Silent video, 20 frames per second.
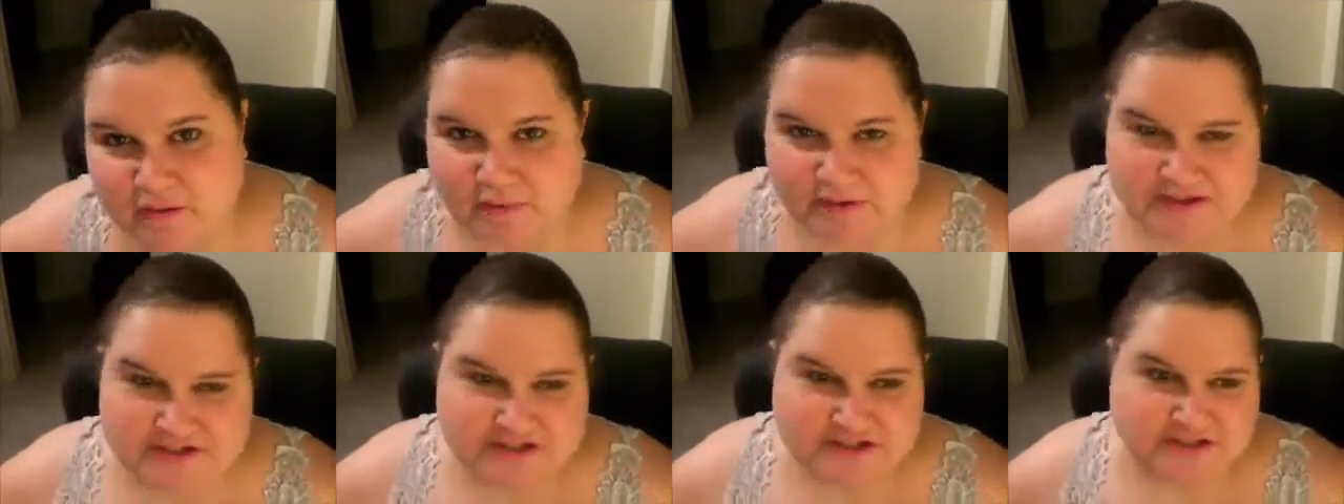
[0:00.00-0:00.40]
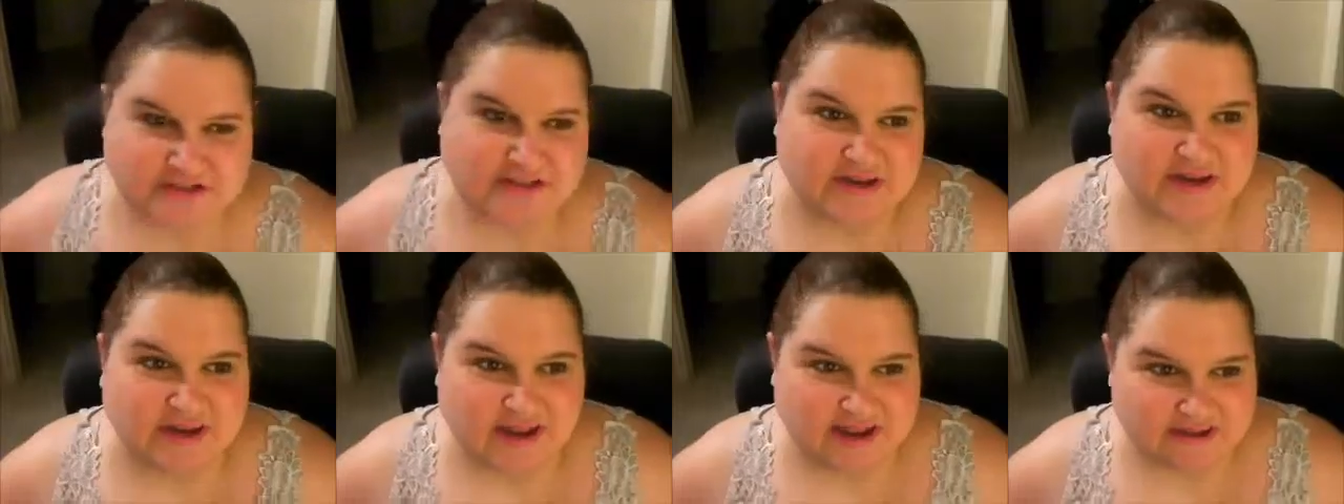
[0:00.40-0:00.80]
question
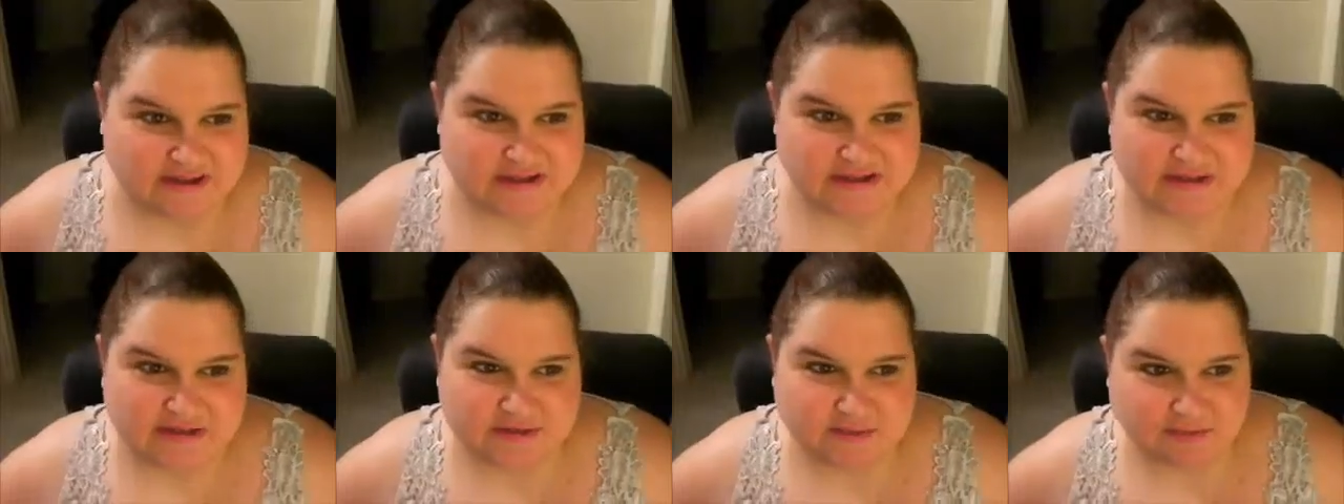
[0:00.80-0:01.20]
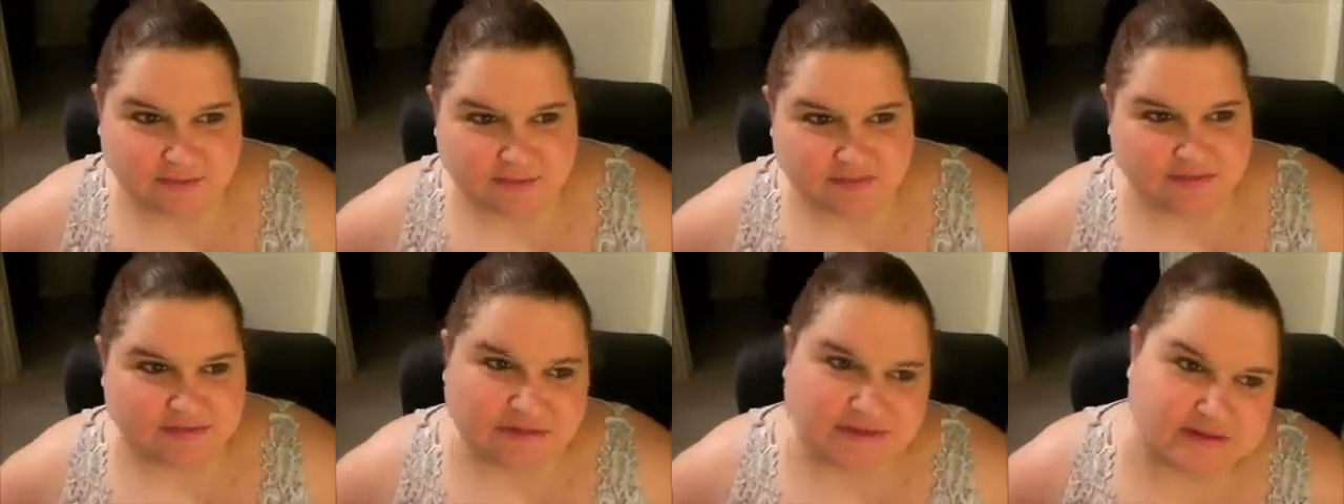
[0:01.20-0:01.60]
that I answered in
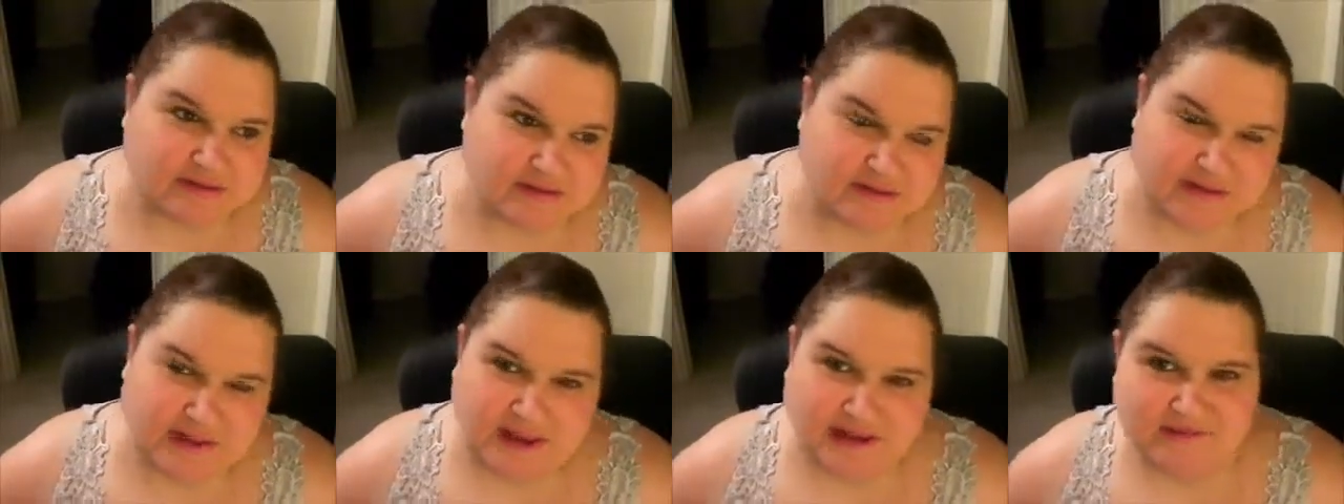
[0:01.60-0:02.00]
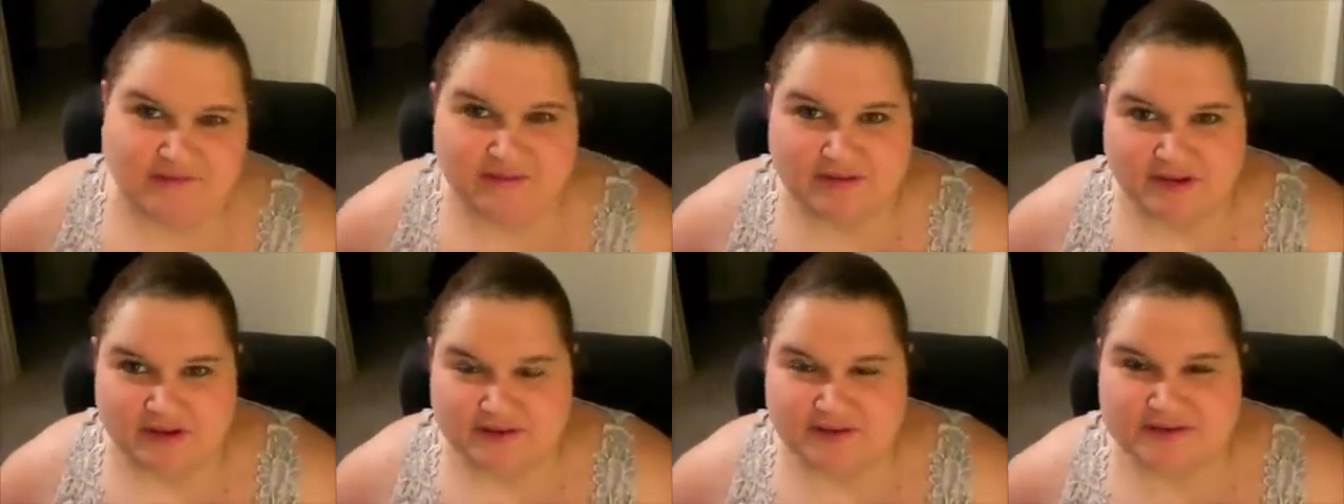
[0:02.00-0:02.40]
one of the tag
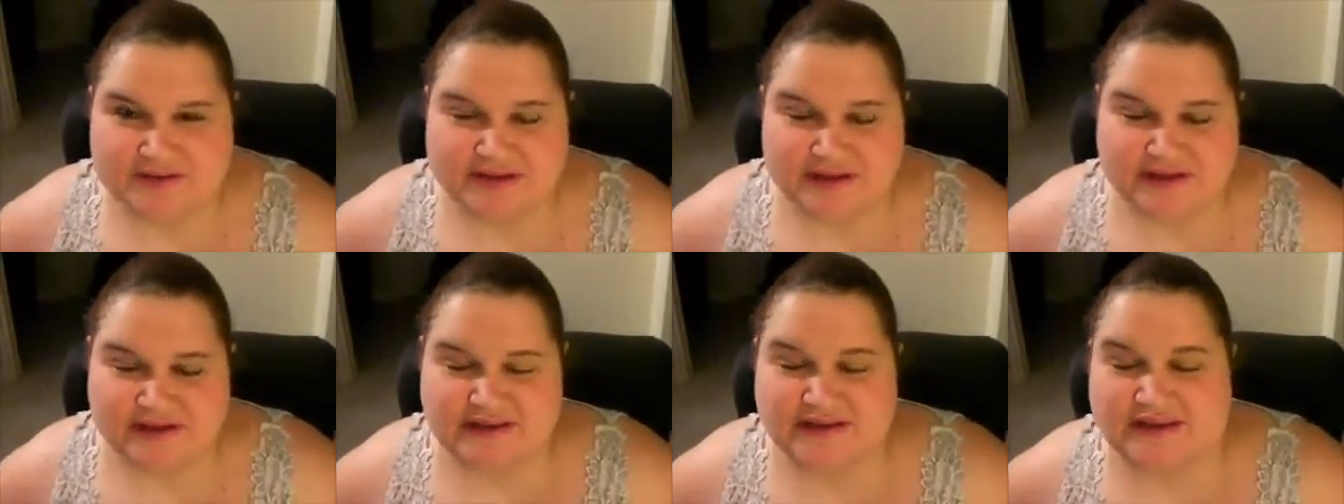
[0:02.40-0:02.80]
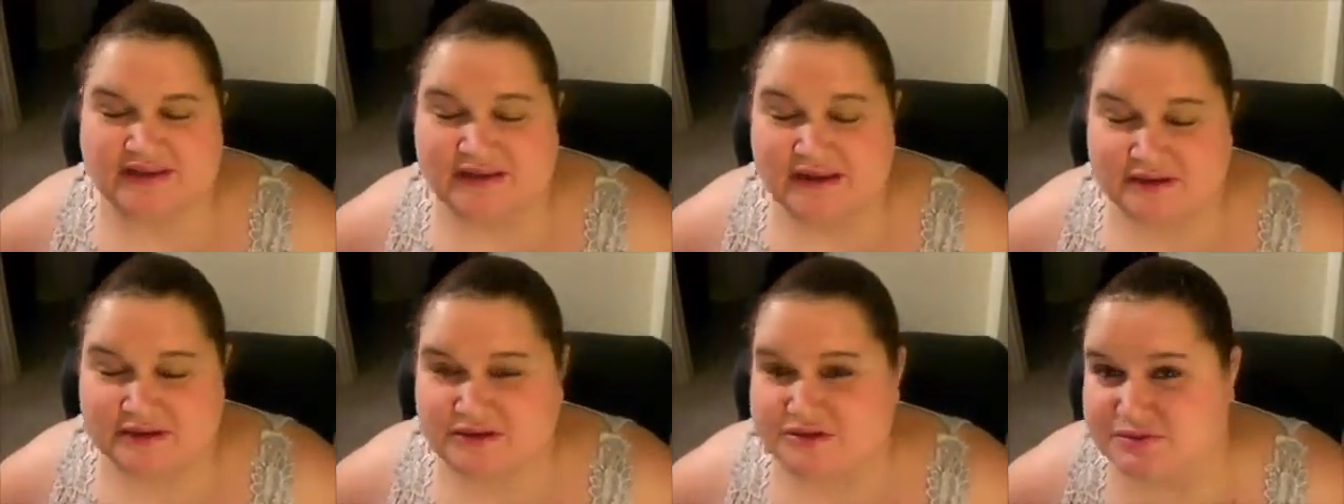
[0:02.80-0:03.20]
videos I
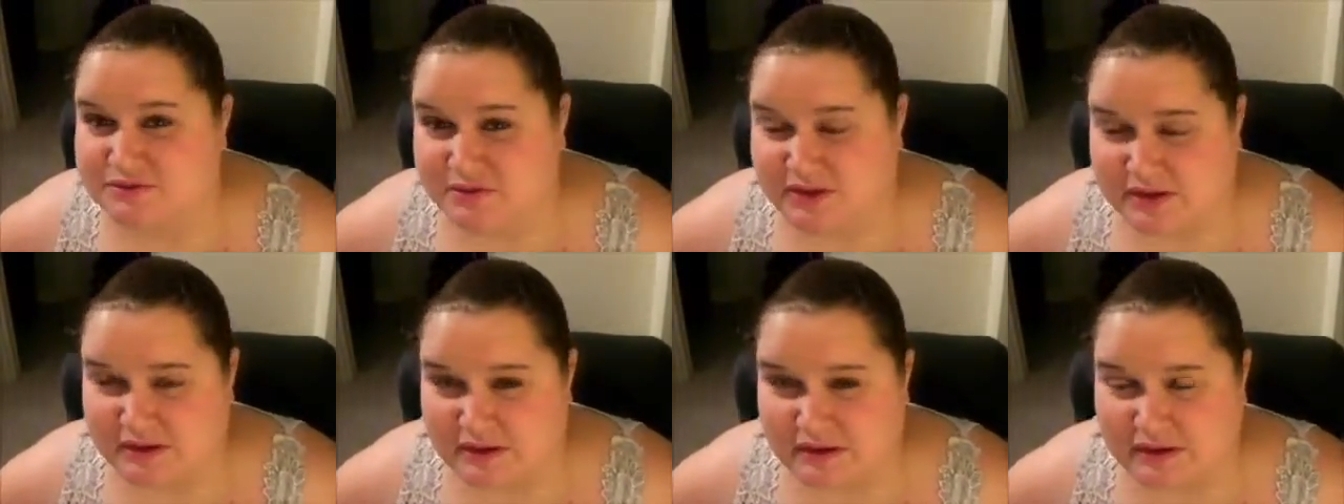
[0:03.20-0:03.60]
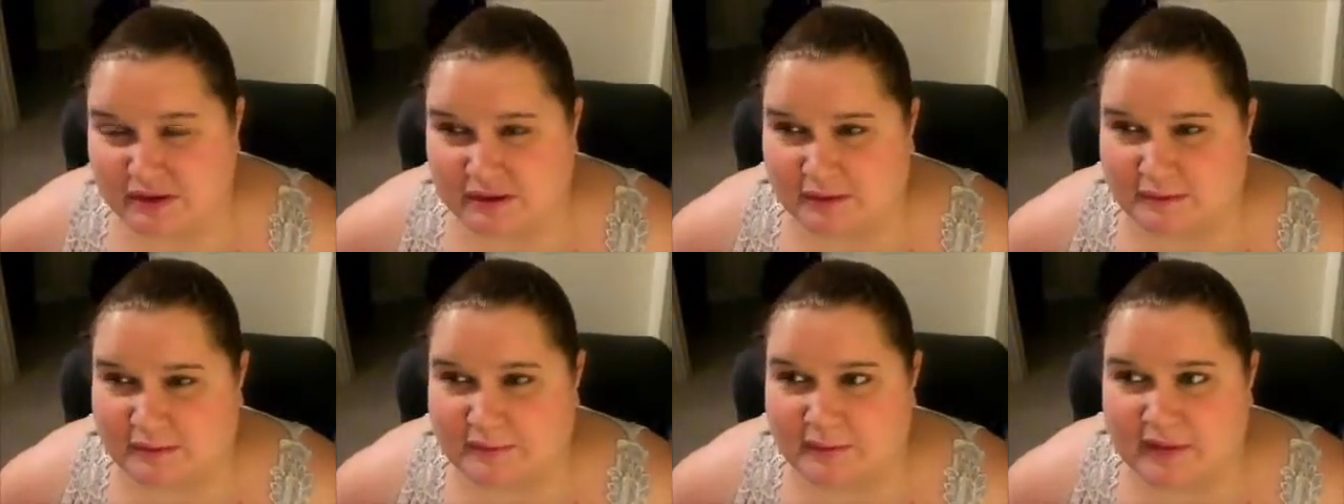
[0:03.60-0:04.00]
did not too long
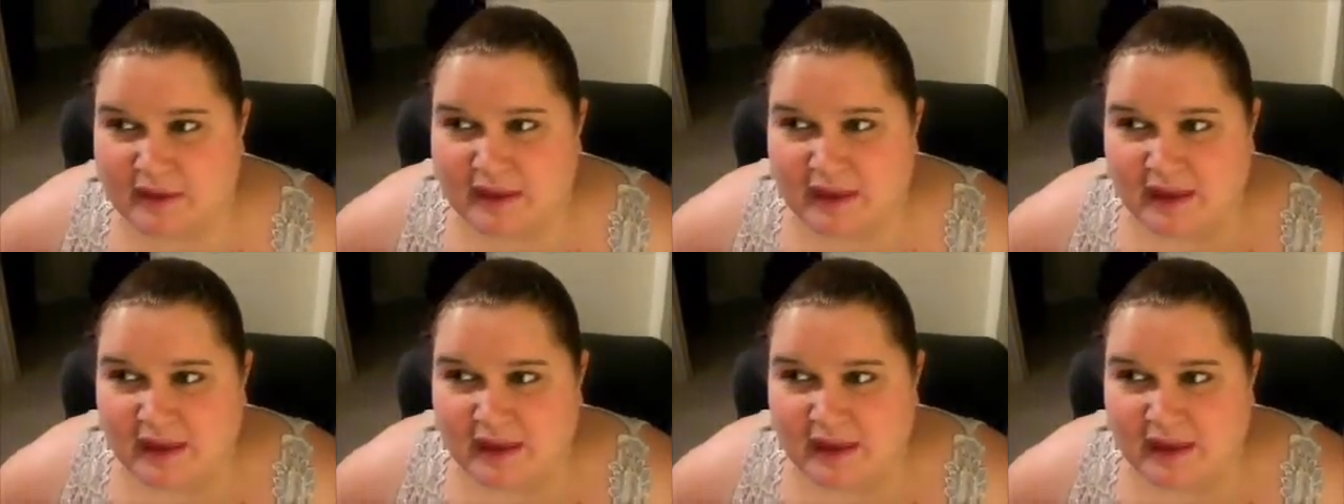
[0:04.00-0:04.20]
ago.